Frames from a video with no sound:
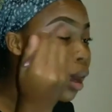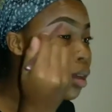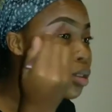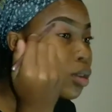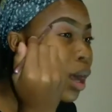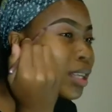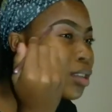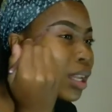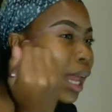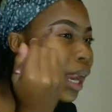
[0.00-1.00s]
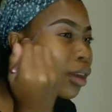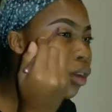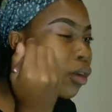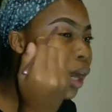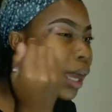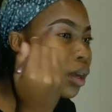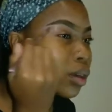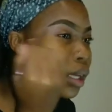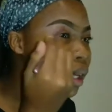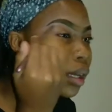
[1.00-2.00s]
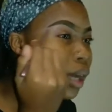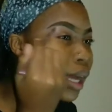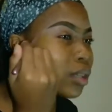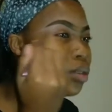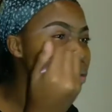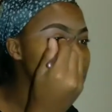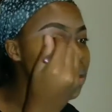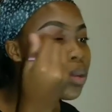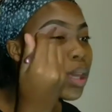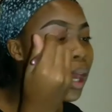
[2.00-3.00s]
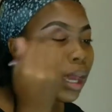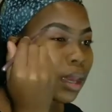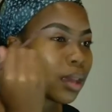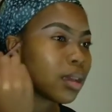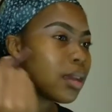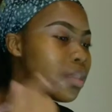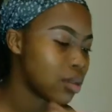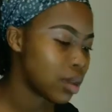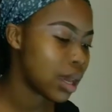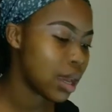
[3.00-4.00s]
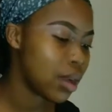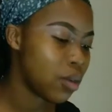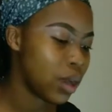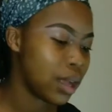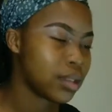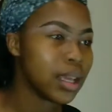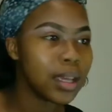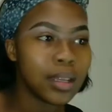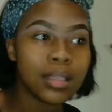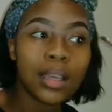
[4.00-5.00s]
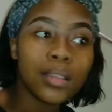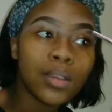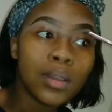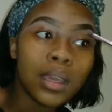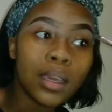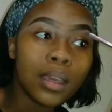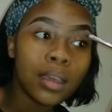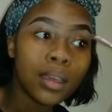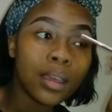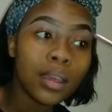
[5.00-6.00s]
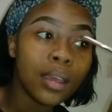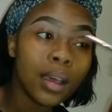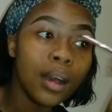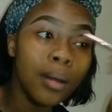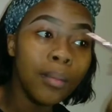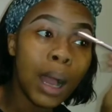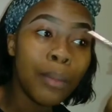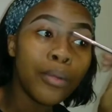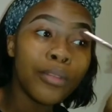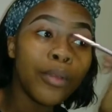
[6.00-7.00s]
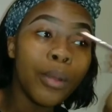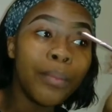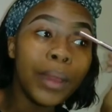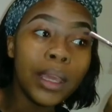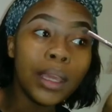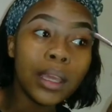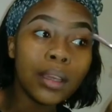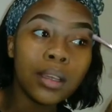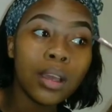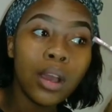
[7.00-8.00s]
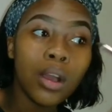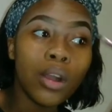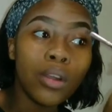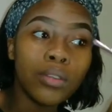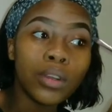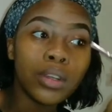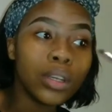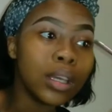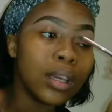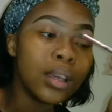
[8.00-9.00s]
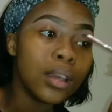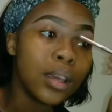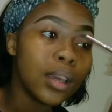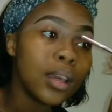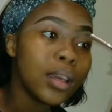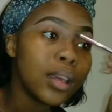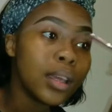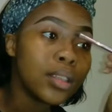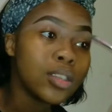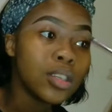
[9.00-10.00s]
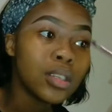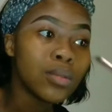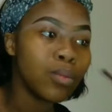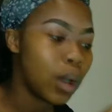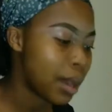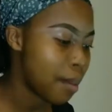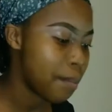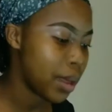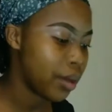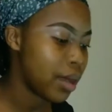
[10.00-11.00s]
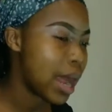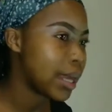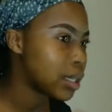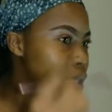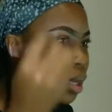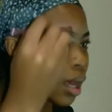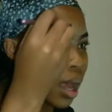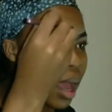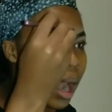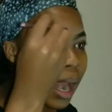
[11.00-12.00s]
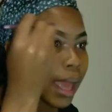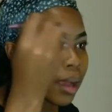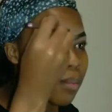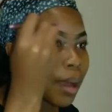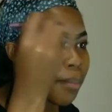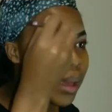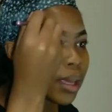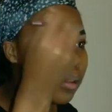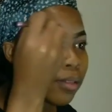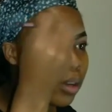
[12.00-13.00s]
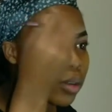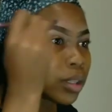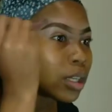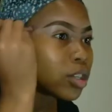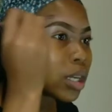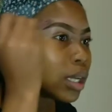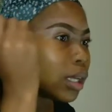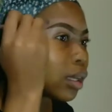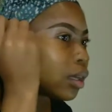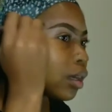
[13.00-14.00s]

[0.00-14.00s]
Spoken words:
So it's not that I don't like cooking. I do. It's okay. It's okay. All I'll say is it's okay. I prefer baking over cooking. It's just what I'm better at. Like, my baking flow is literally,